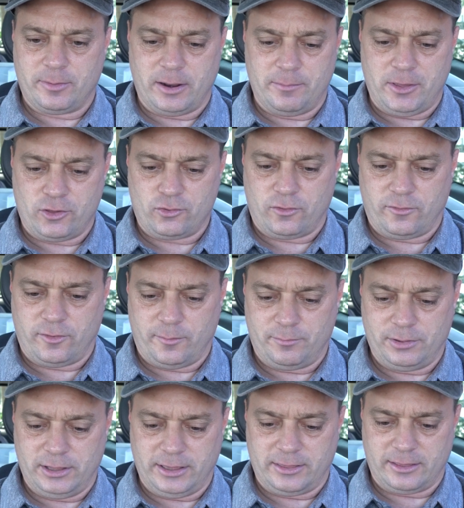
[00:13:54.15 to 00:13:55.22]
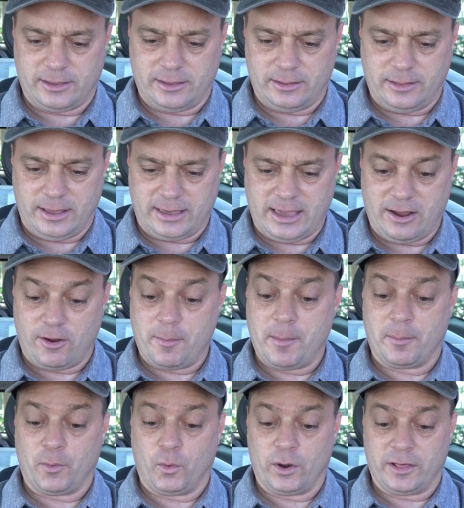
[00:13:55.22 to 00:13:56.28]
but I'm not sure if I'm placing it. I can't
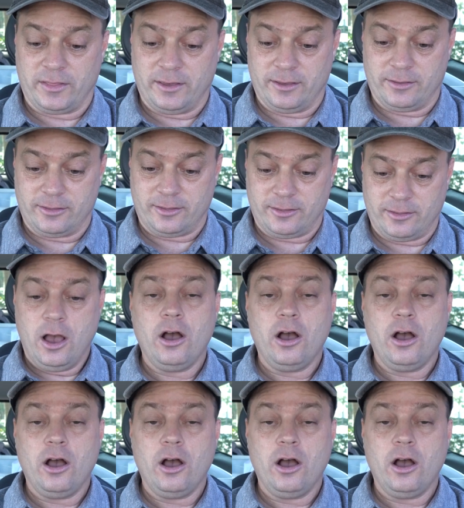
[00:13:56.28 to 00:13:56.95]
remember what it is.